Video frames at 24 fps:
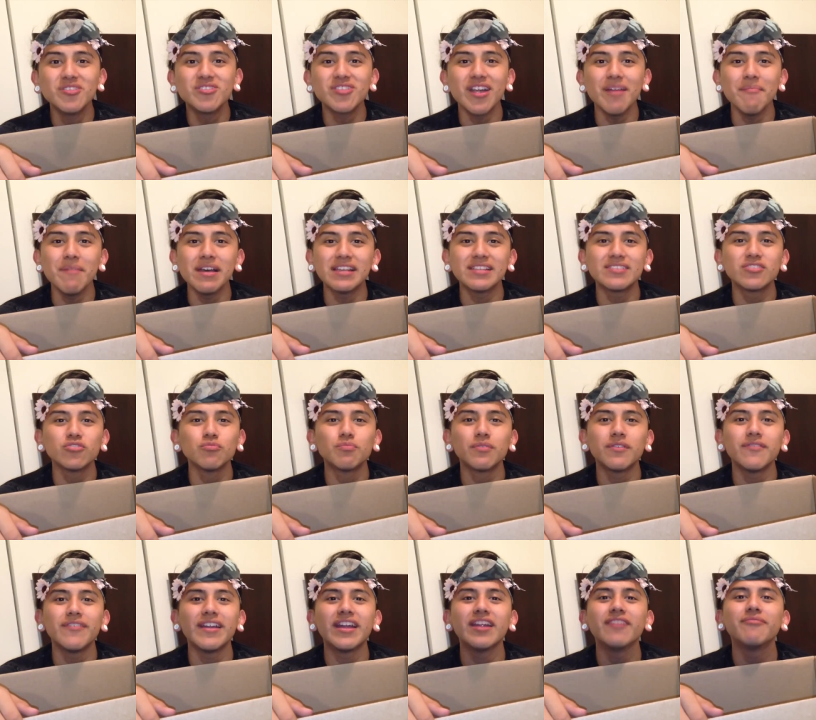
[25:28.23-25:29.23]
try my
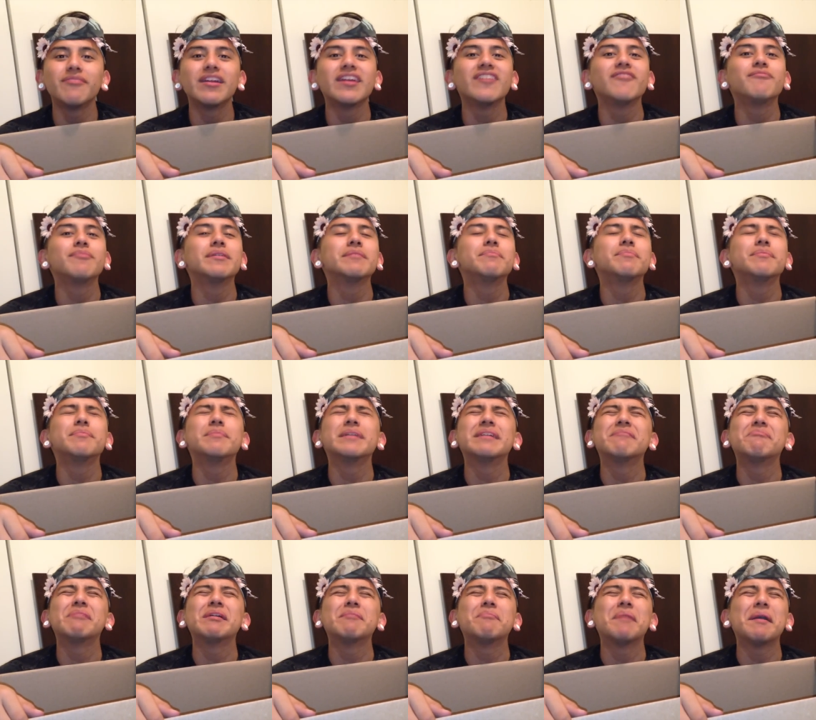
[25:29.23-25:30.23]
super very very very
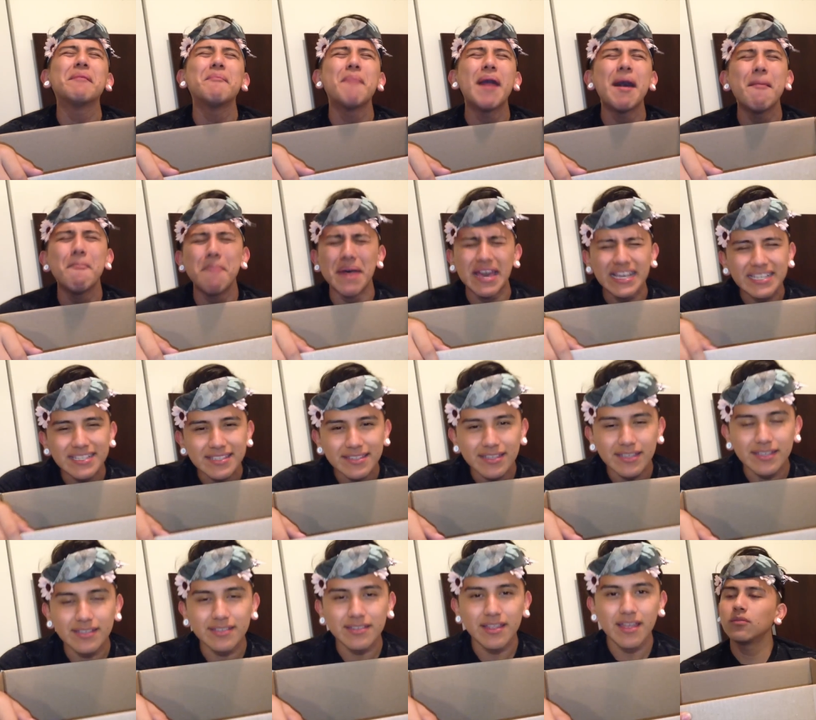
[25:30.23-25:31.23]

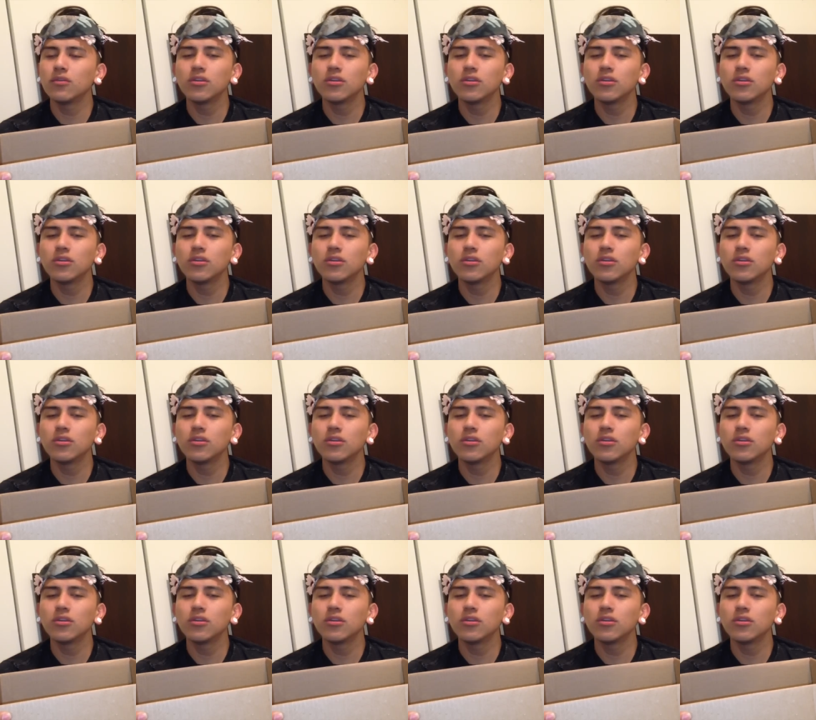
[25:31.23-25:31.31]
bestest.